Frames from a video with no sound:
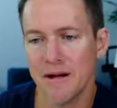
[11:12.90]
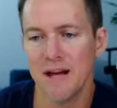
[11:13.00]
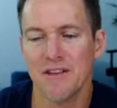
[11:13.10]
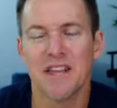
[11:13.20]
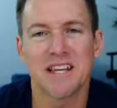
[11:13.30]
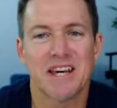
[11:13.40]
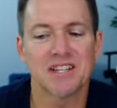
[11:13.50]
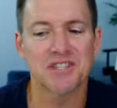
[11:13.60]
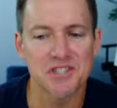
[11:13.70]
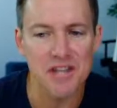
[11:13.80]
that get
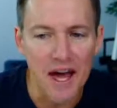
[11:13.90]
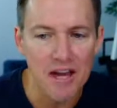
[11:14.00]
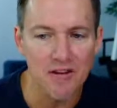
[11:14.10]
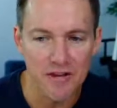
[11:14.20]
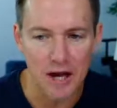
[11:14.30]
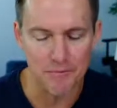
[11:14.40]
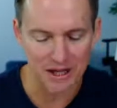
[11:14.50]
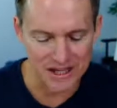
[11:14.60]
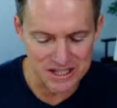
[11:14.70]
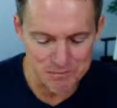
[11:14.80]
saved up,
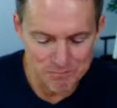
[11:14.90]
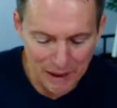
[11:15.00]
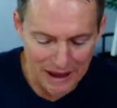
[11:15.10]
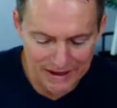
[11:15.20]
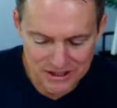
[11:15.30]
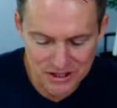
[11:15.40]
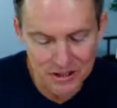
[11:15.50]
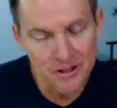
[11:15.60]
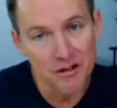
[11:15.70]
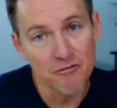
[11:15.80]
that gets banked
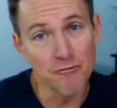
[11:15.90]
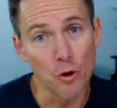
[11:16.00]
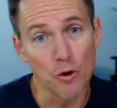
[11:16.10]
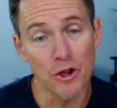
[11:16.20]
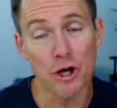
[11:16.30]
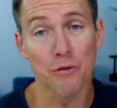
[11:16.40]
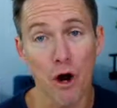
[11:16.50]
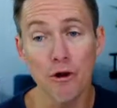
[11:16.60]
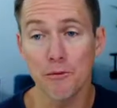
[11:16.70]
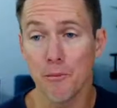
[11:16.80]
for the
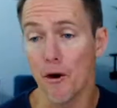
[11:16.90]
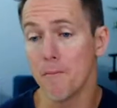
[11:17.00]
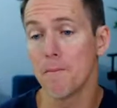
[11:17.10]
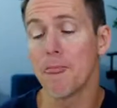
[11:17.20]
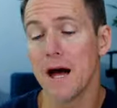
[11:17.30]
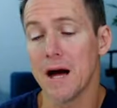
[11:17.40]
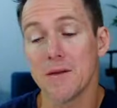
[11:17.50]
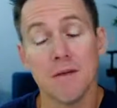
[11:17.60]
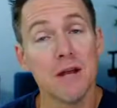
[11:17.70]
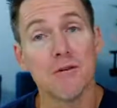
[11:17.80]
growth pop, the
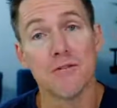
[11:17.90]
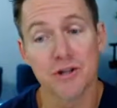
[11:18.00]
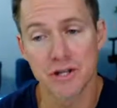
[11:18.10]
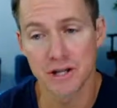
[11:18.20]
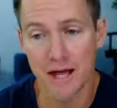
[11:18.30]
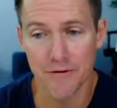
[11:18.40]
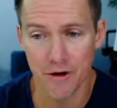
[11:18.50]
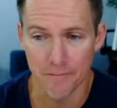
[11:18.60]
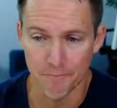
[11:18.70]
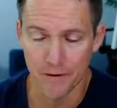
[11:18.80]
mean reversion later
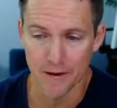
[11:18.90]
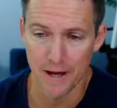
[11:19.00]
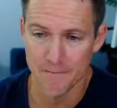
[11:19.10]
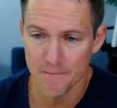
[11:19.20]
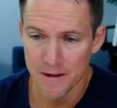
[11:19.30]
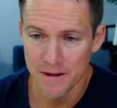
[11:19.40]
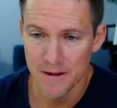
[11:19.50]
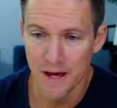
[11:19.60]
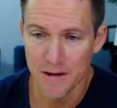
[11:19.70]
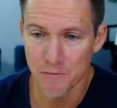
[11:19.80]
on? Okay.
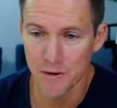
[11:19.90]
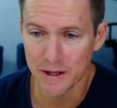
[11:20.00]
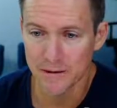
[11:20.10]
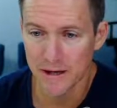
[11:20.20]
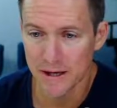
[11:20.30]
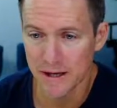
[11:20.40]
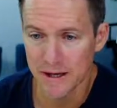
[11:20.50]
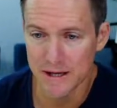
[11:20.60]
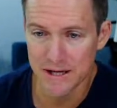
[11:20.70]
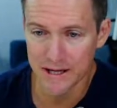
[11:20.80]
Hey, morning,
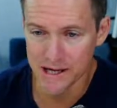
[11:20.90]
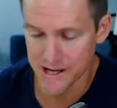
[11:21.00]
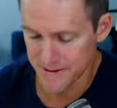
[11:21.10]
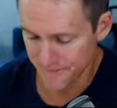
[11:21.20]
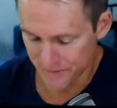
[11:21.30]
Nekar.